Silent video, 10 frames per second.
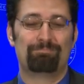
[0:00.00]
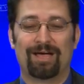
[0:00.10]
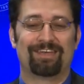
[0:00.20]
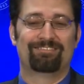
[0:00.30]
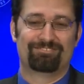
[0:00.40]

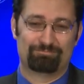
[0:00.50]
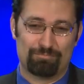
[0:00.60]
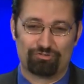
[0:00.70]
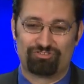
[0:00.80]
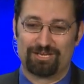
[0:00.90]
But
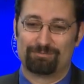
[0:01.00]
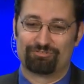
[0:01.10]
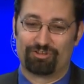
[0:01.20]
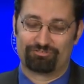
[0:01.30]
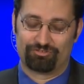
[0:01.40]
most animals
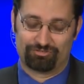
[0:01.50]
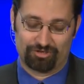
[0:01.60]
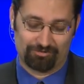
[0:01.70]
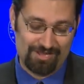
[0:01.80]
also do.